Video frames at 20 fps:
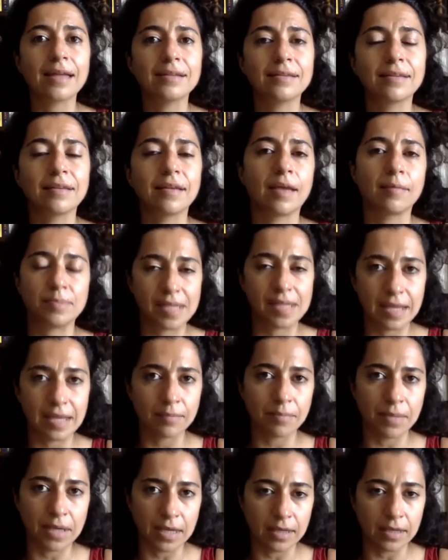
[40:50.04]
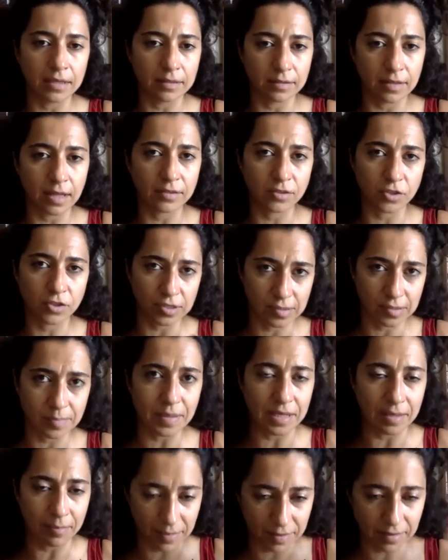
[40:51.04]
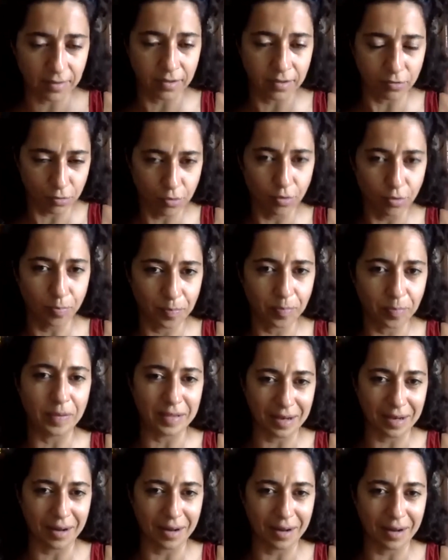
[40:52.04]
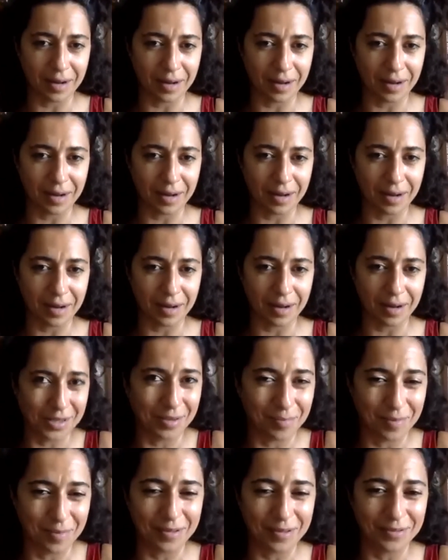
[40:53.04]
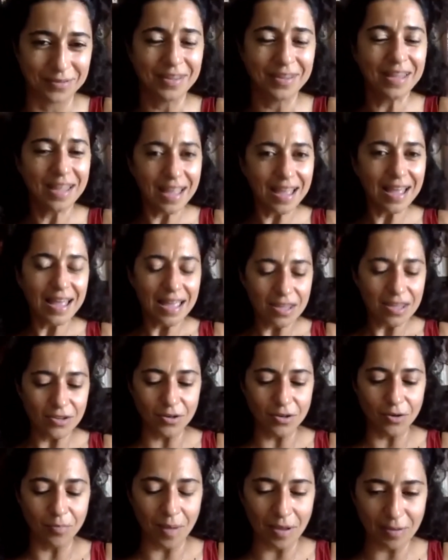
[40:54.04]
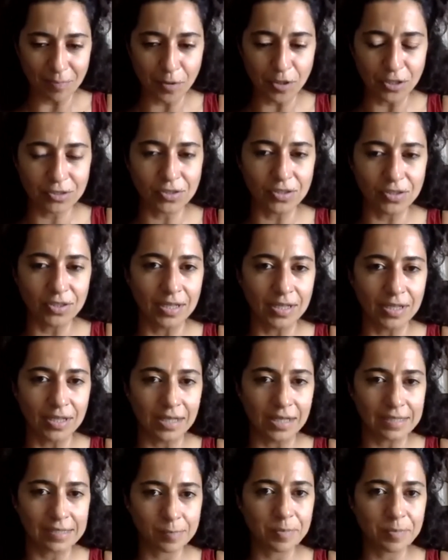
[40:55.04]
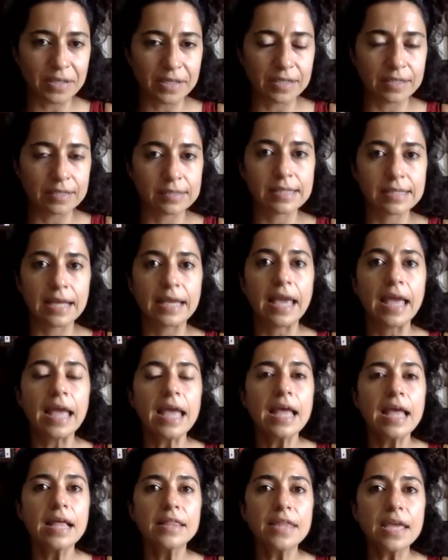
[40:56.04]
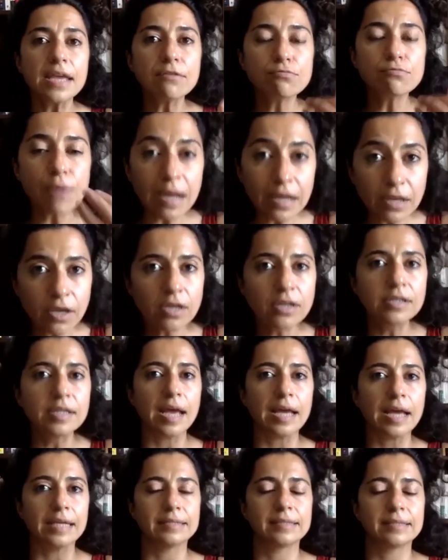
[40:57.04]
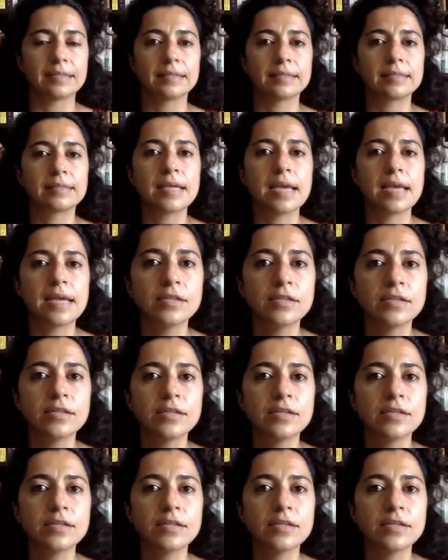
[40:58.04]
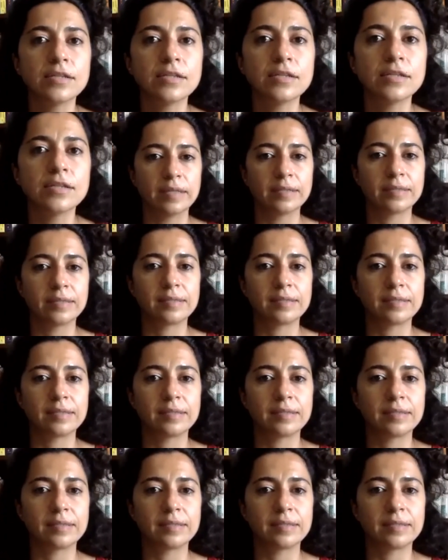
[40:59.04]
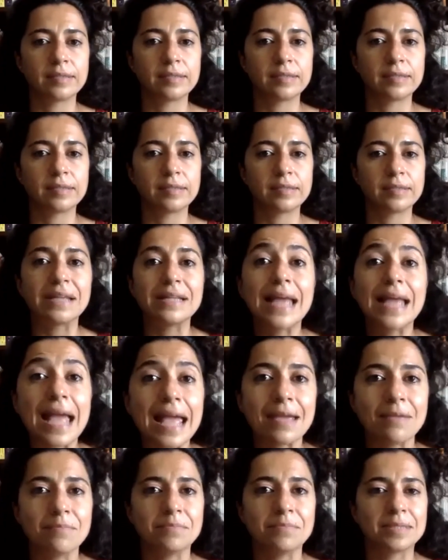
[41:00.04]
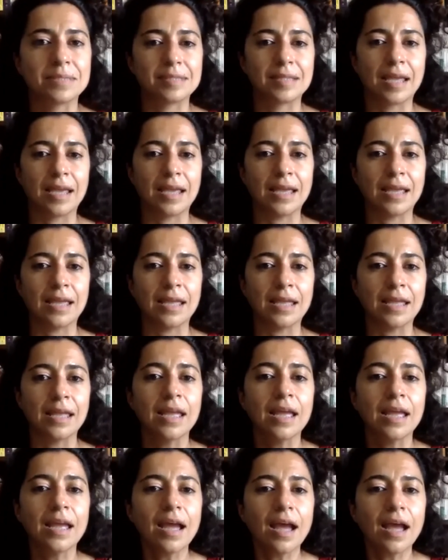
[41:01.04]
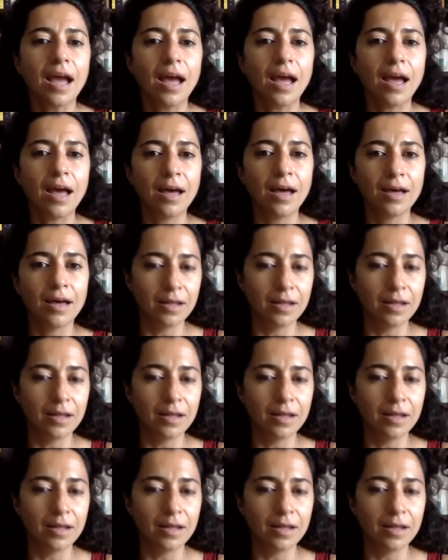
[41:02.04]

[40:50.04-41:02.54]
I'm saying me, not just me, but the group, but I'm just talking about, my personal experience. Like, they recognize us, they know us by names, uh